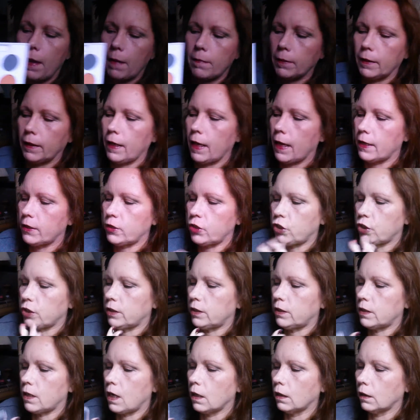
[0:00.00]

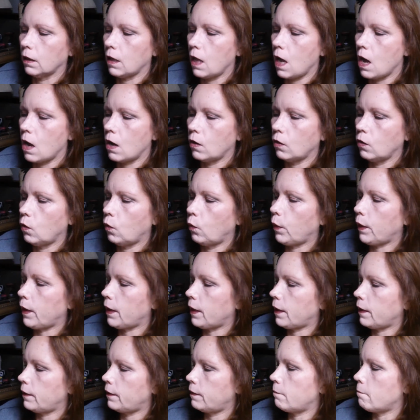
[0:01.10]
application, along
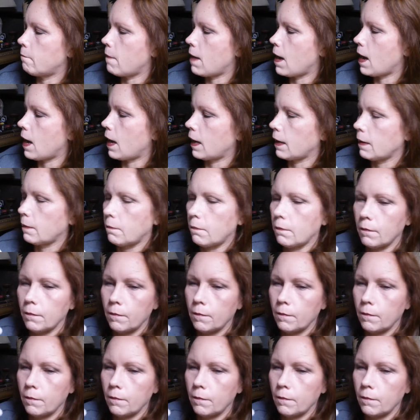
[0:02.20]
with my